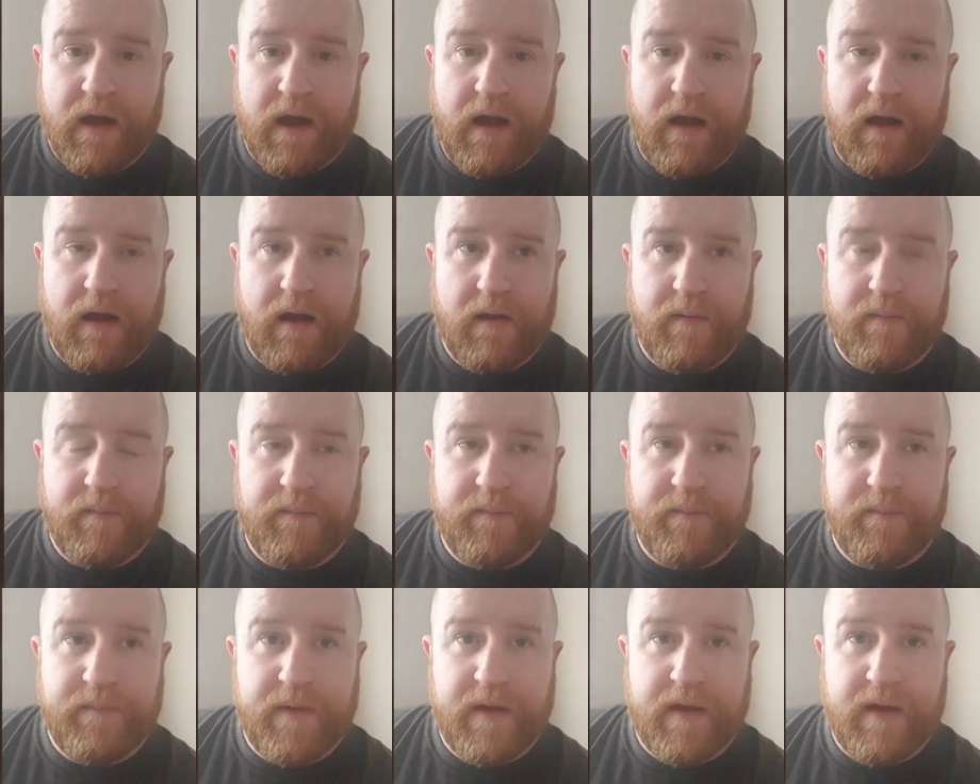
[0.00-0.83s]

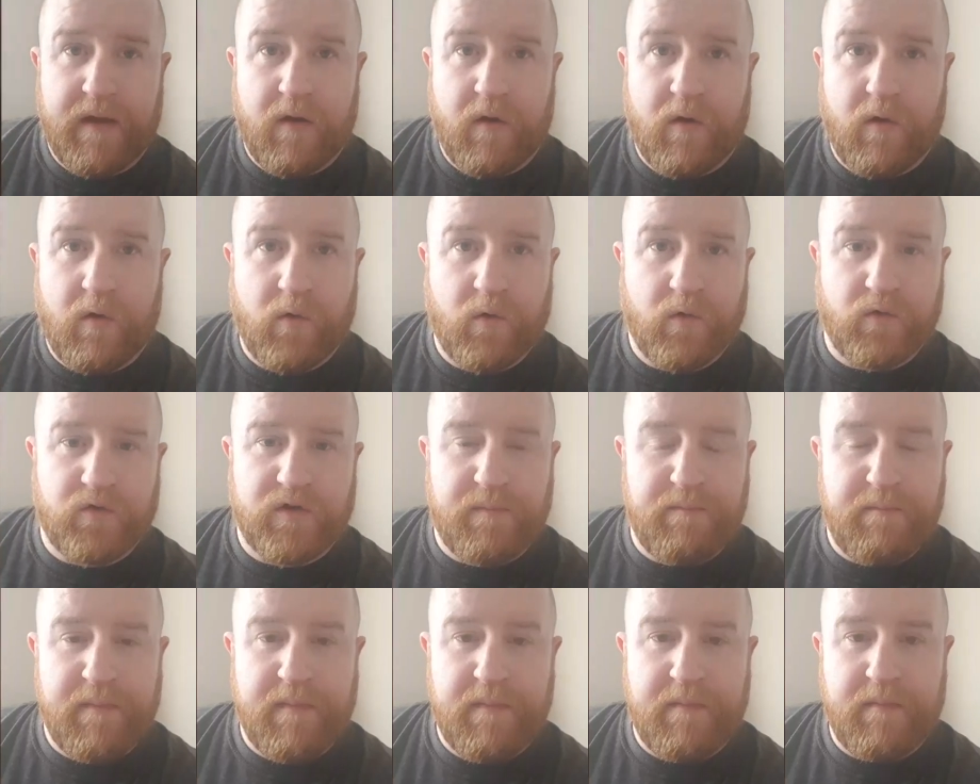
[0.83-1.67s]
It holds
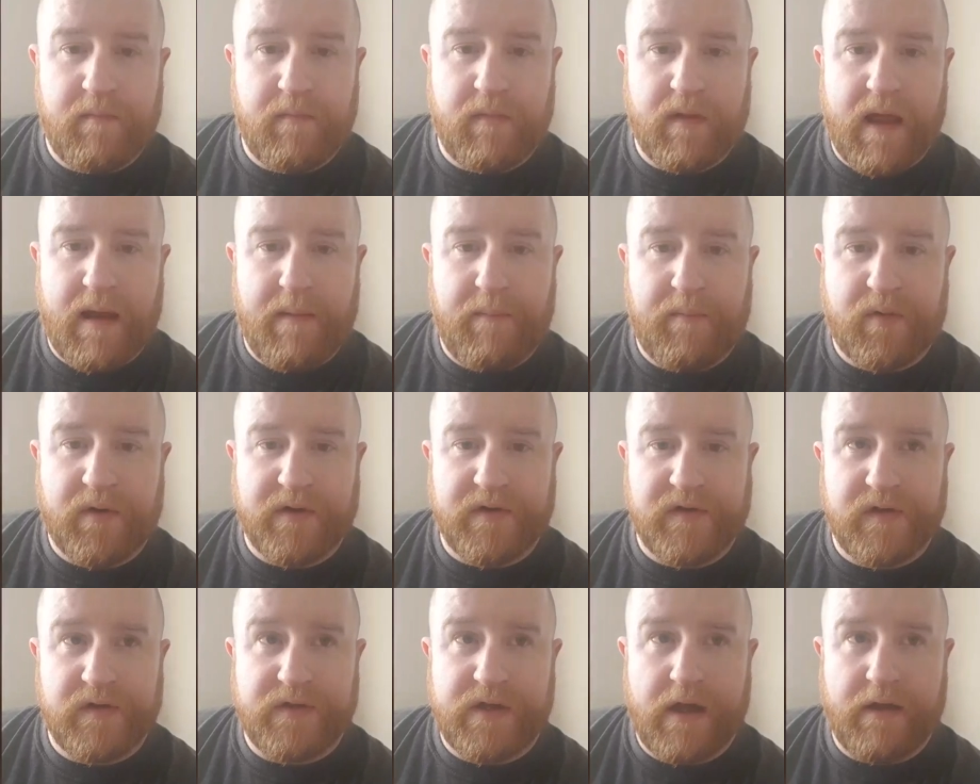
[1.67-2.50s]
like
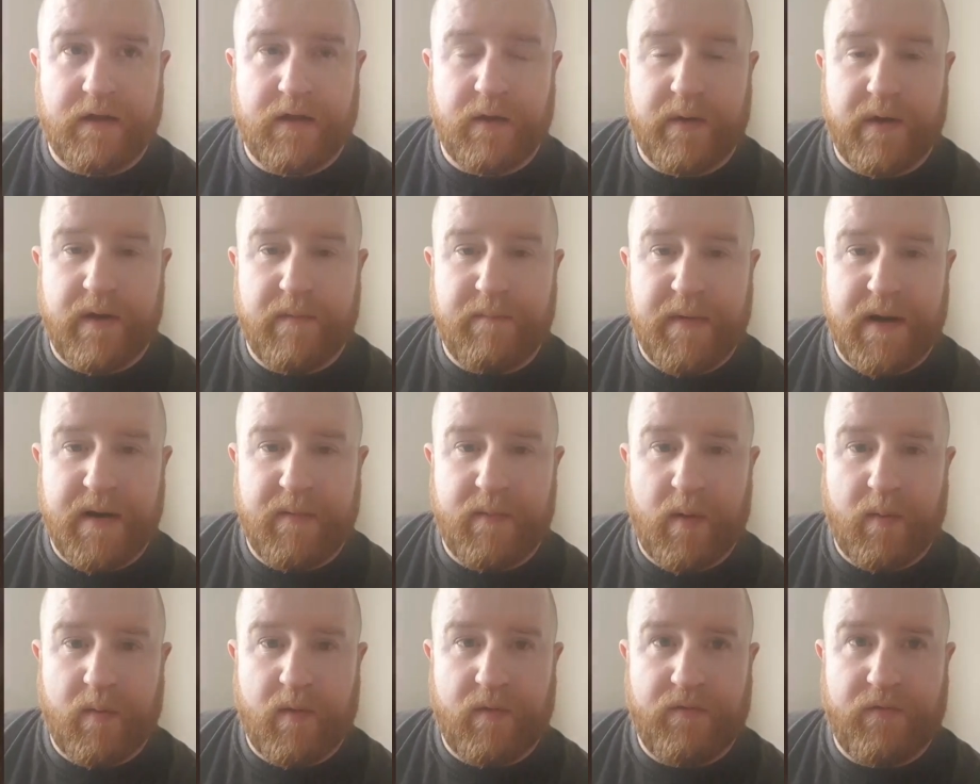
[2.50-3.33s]
prisoners that are doing a
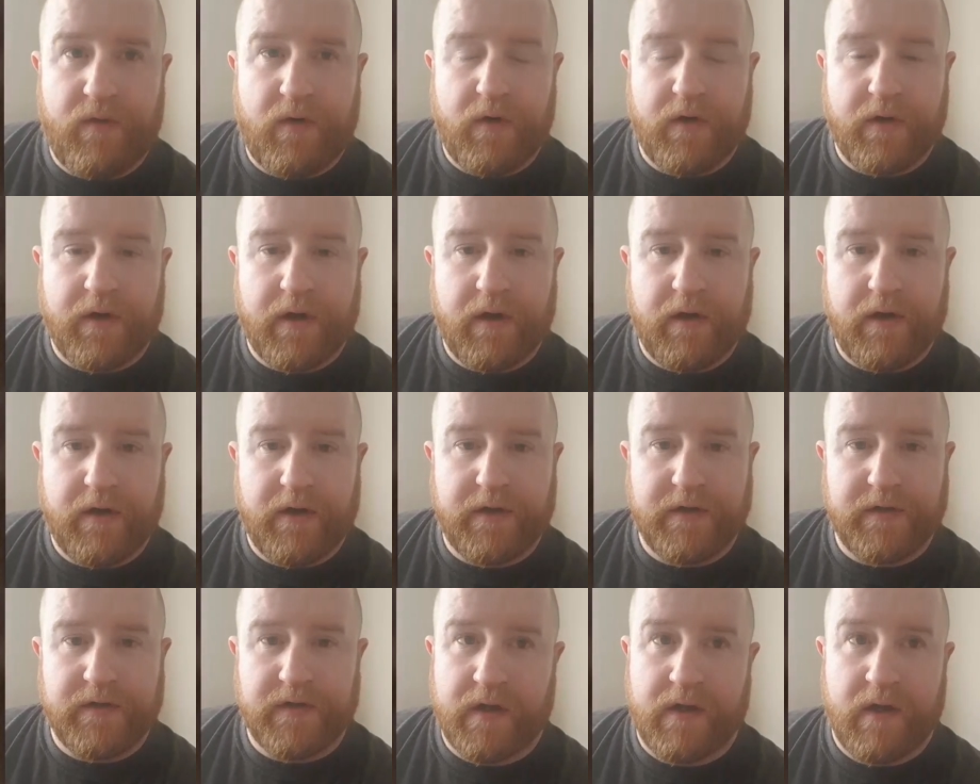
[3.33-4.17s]
minimum of 4
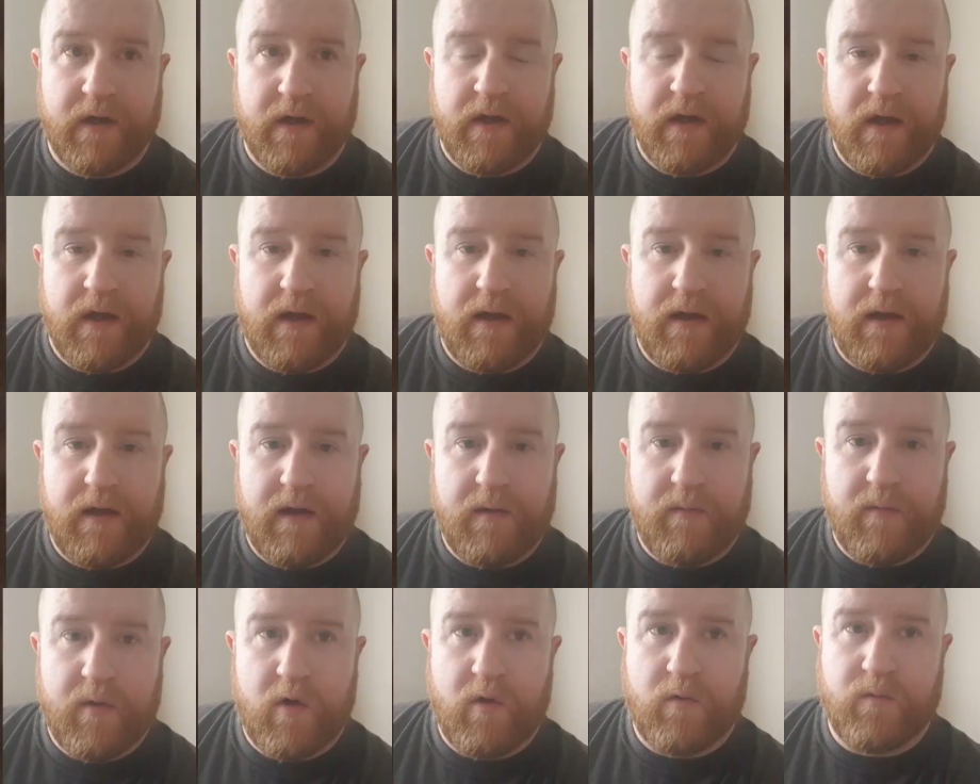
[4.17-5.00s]
years,
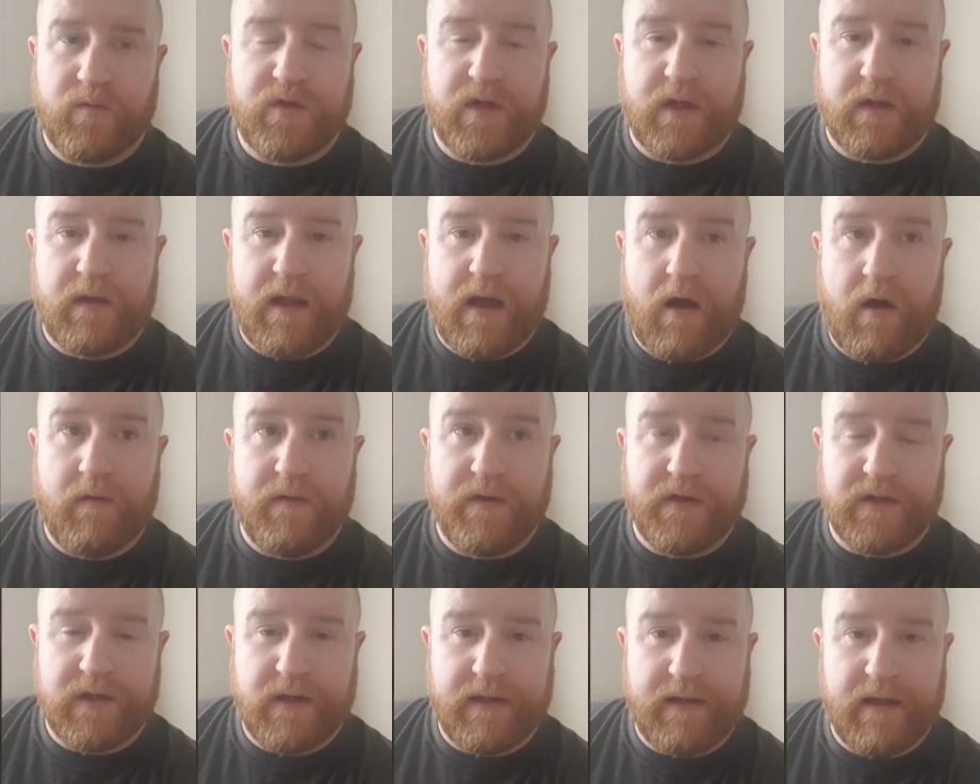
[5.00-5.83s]
up to
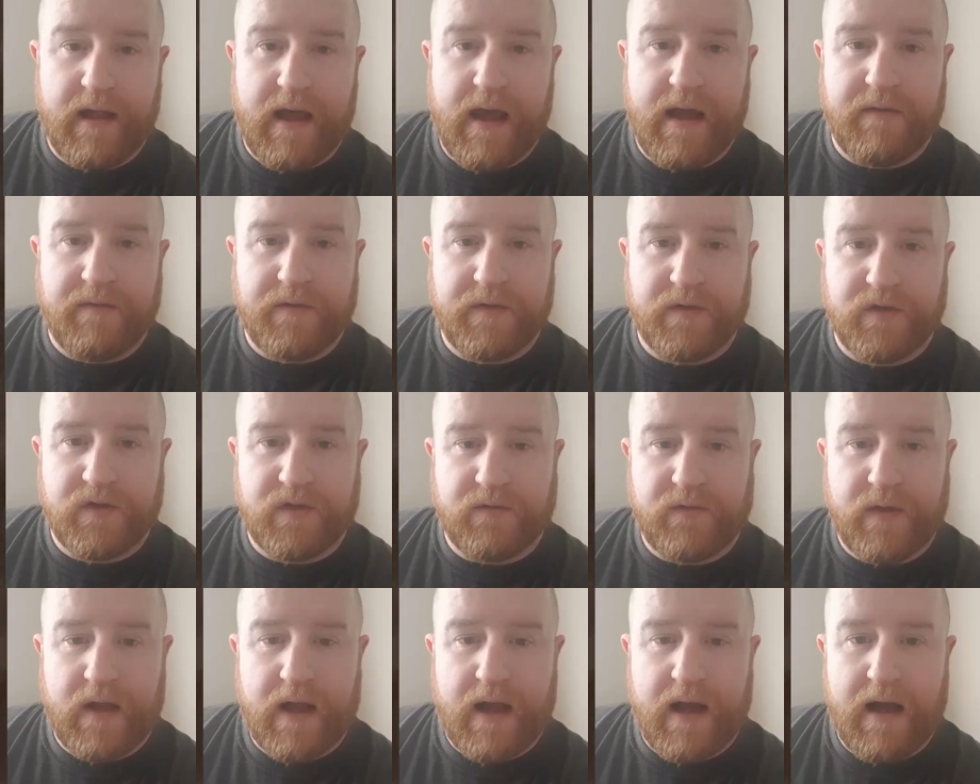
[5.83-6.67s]
obviously life and
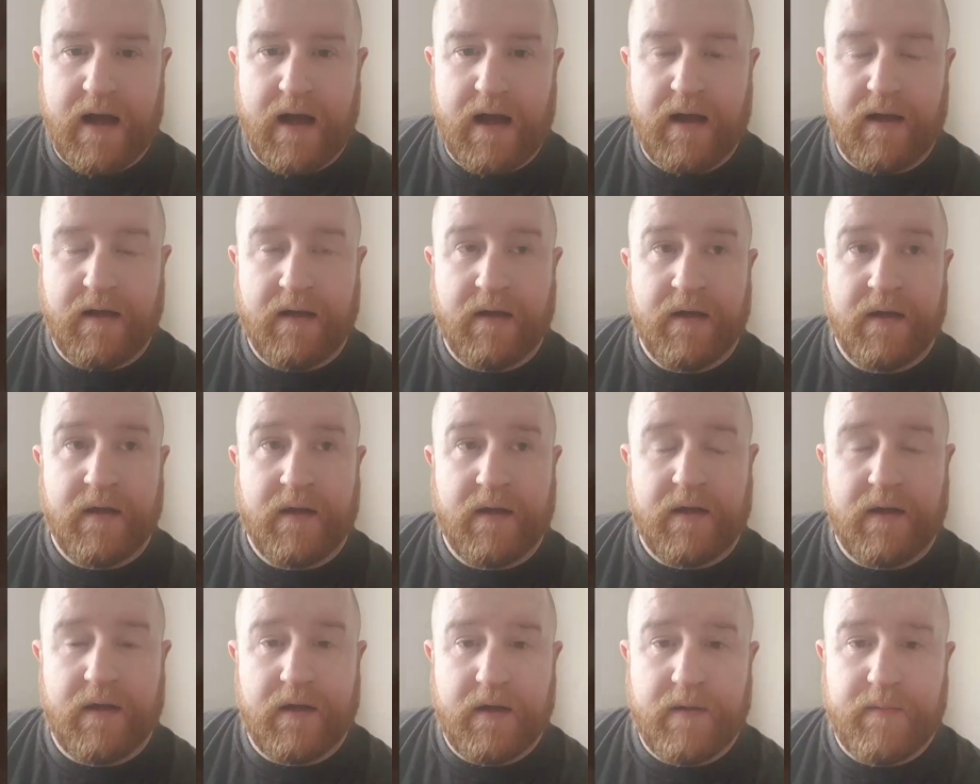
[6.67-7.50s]
stuff like
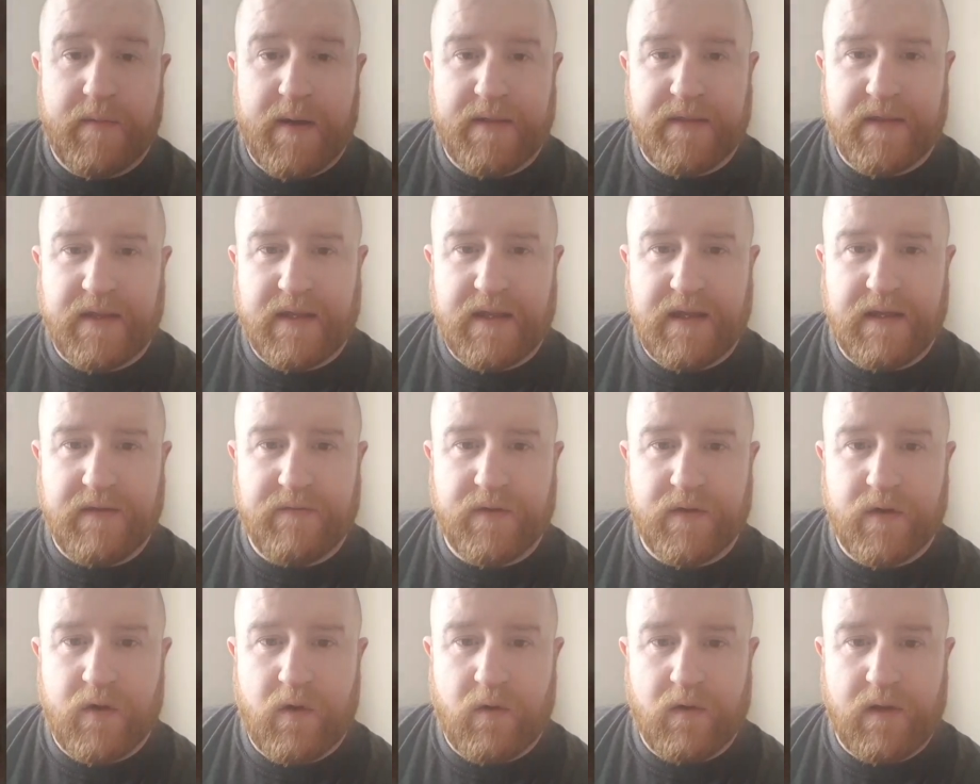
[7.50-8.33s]
that. I think
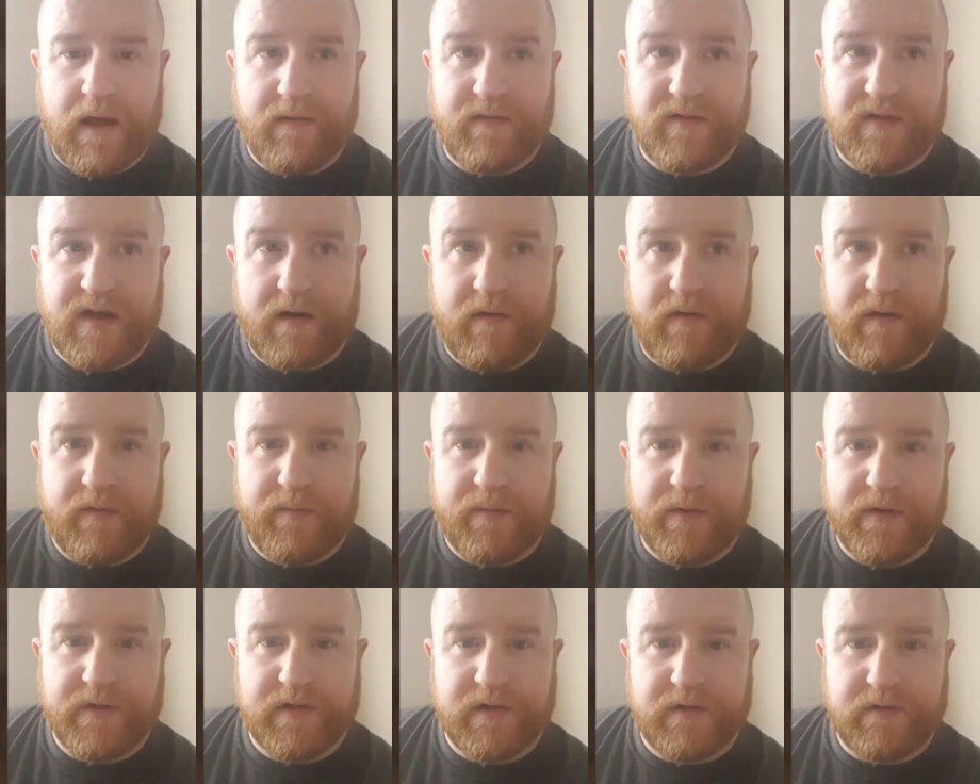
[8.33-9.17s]
even whole life tariff
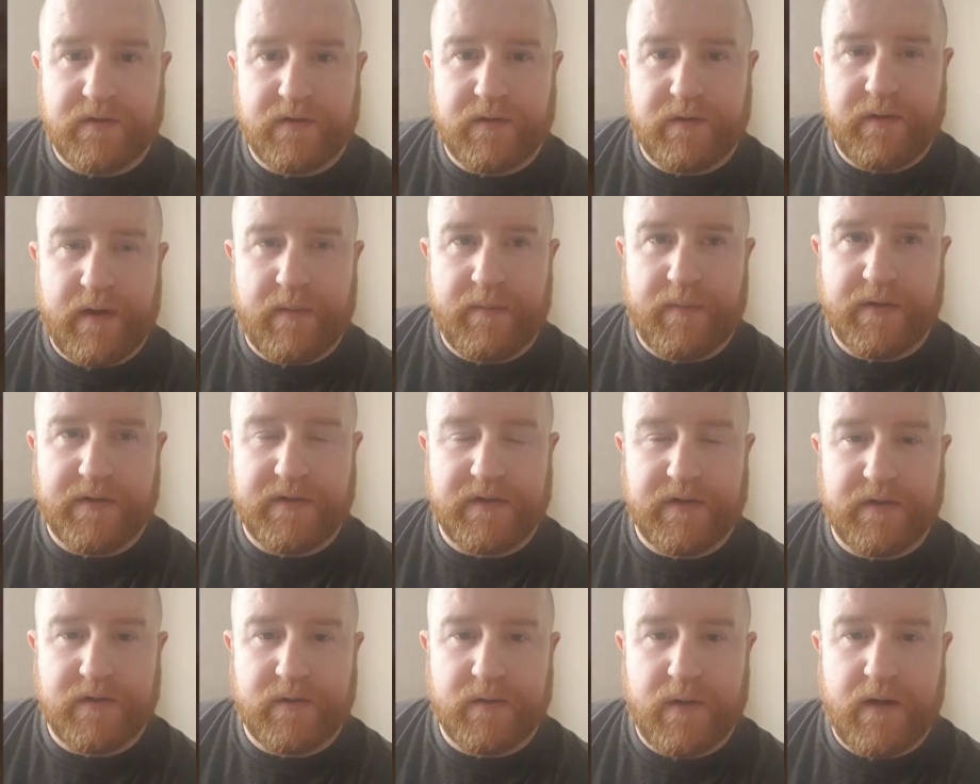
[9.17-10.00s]
prisoners are in that
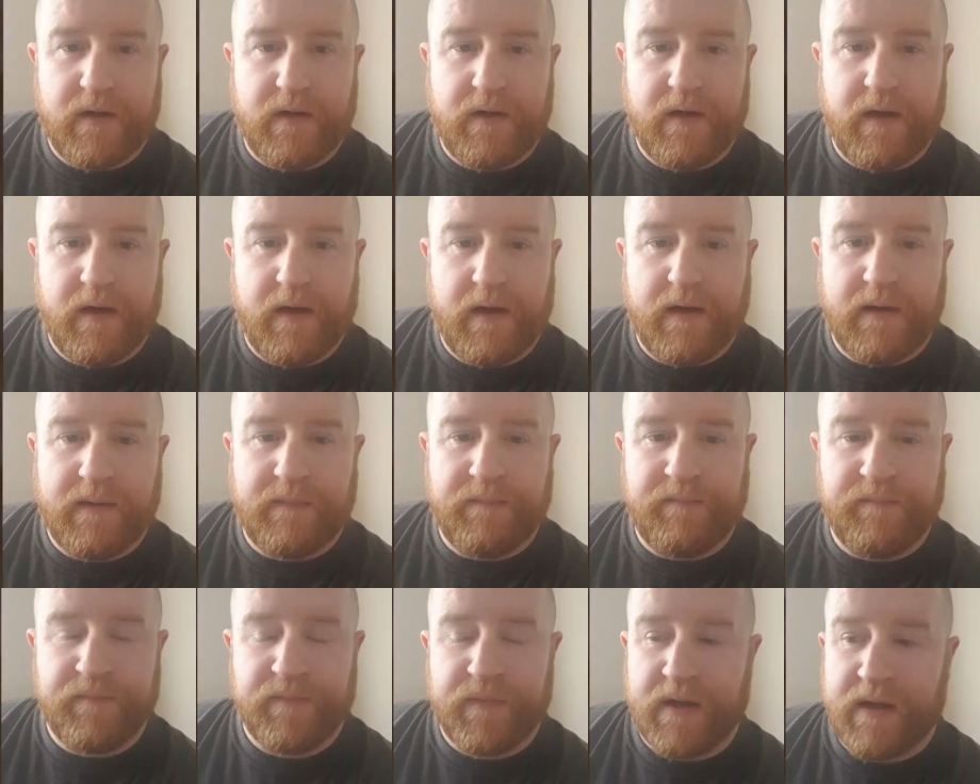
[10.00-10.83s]
prison as
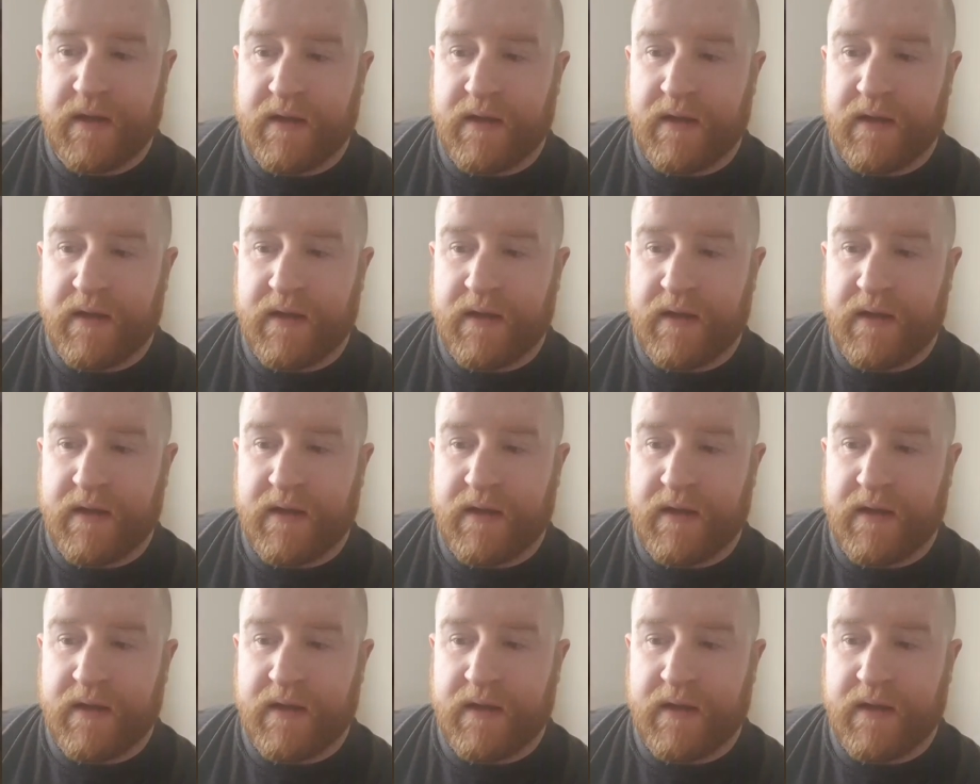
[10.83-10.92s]
well.